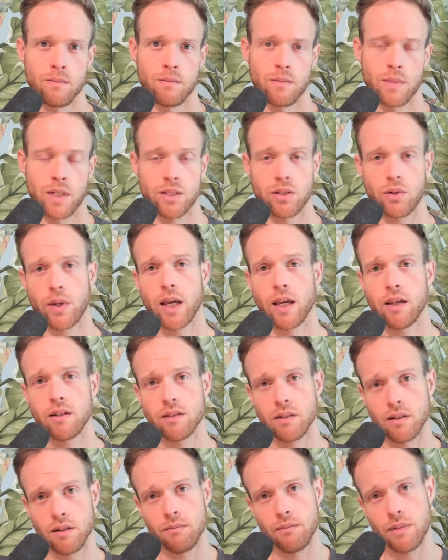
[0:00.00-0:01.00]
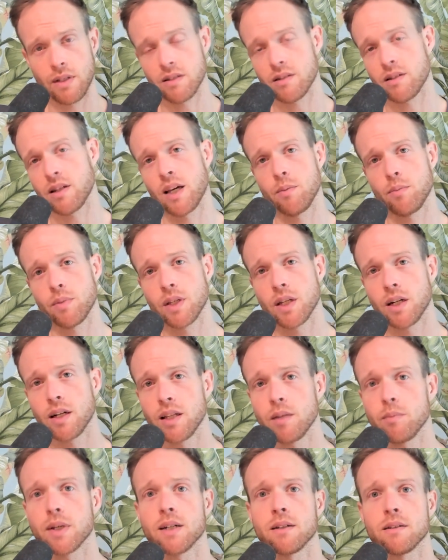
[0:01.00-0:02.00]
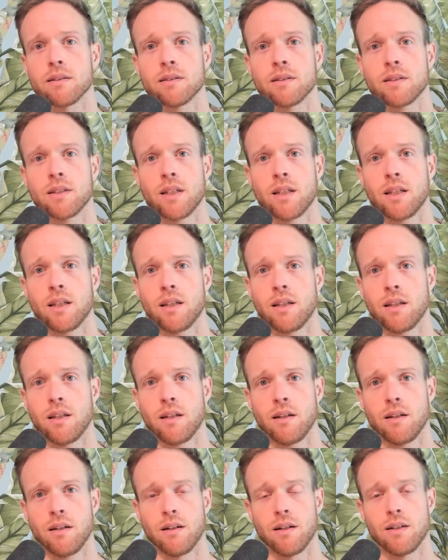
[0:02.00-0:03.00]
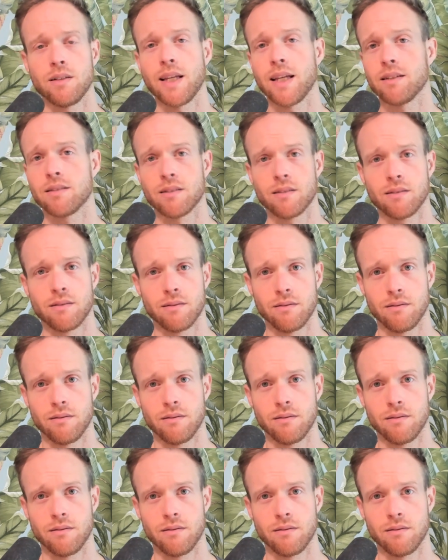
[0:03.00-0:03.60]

It's okay to mistype in an email a date.